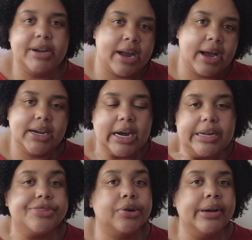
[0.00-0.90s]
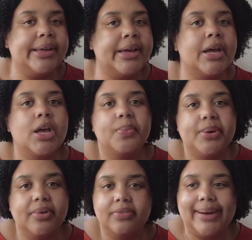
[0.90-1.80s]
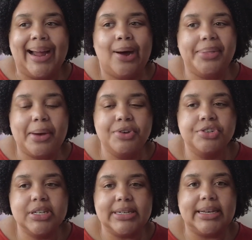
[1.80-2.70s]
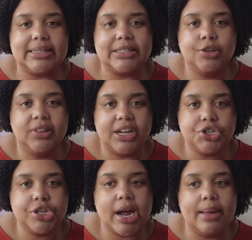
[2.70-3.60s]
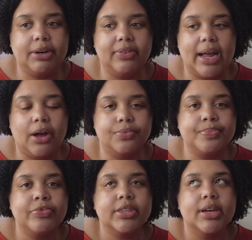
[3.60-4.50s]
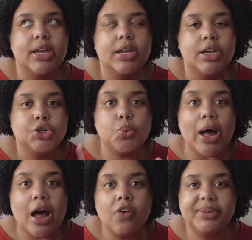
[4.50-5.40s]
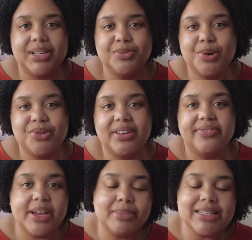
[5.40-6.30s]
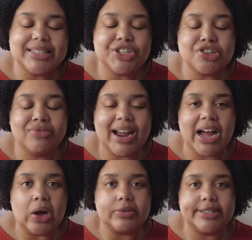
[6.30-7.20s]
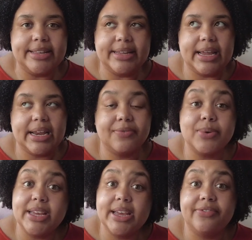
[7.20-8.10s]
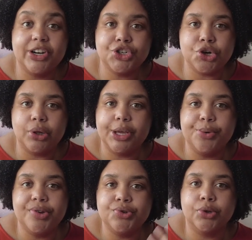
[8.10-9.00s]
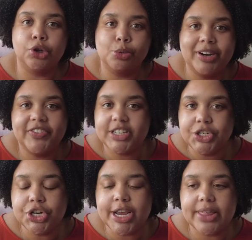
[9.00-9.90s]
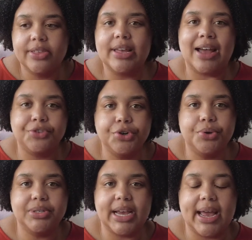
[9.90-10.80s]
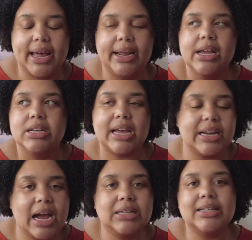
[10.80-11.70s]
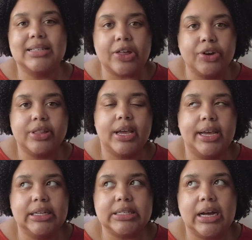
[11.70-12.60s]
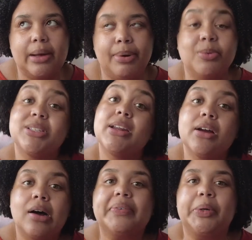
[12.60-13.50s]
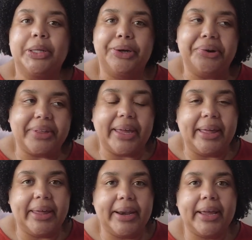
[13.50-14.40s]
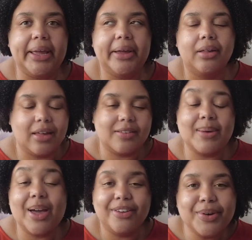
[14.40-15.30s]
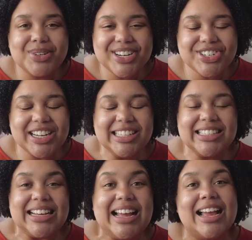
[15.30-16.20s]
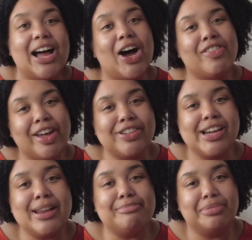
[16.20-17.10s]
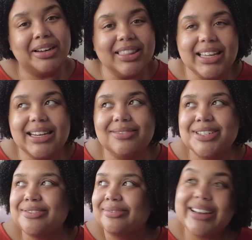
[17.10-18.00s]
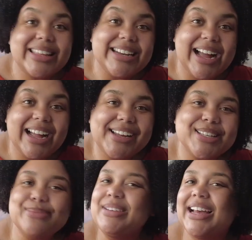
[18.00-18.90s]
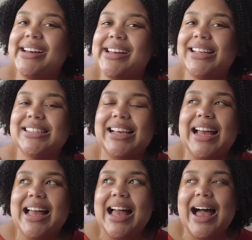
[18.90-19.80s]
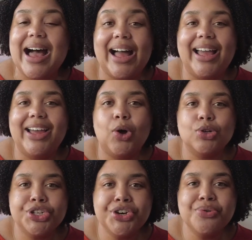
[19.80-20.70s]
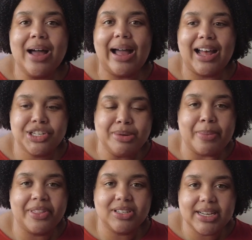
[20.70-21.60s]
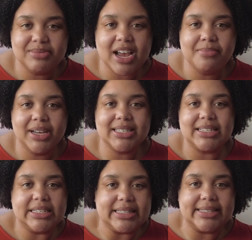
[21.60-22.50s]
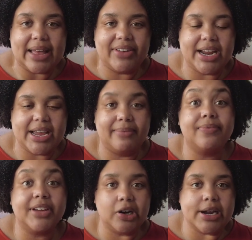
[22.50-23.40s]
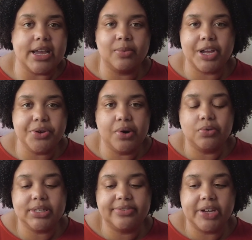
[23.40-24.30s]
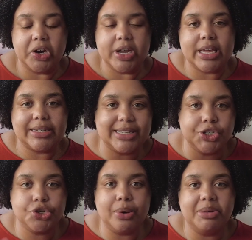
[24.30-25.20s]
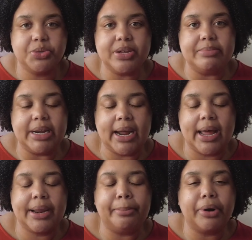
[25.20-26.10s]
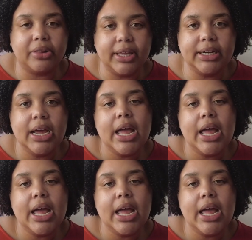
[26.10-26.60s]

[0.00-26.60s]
9:30. We would round. That would usually take us until lunchtime around 12 because we were doing family-centered rounds. And then if we finished early, we'd do a little bit of teaching. And then the afternoons I had didactics, other things. But was getting off earlier than a lot of my other rotations. On the other hand, Brooklyn was really nice because I also had to be up at the same time because I took the 7 a.m. ferry. NYU owns a ferry that takes you in between Manhattan and Brooklyn.